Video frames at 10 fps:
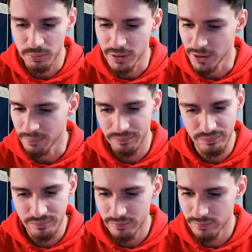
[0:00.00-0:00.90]
But
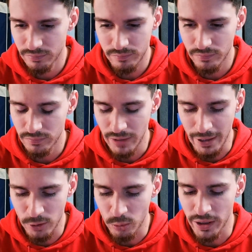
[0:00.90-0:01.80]

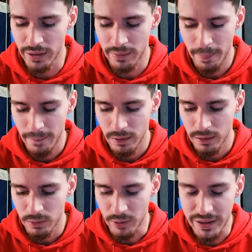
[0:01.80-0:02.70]
either way,
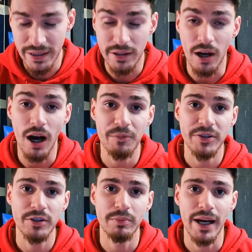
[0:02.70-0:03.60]
we need an
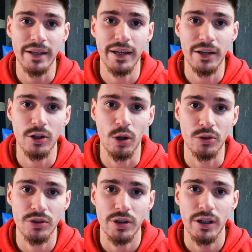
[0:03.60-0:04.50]
offensive-minded head
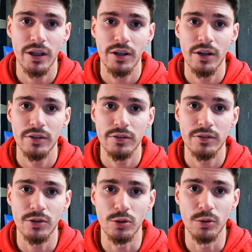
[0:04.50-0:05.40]
coach
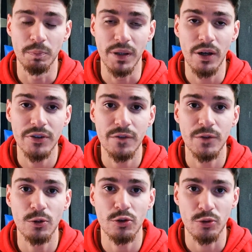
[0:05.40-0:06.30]
to build to
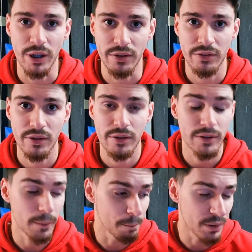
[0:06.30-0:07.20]
Fields' strengths,
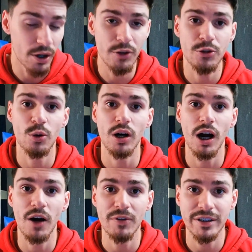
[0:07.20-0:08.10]
to build to our
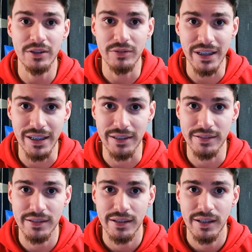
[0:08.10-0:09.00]
offensive needs,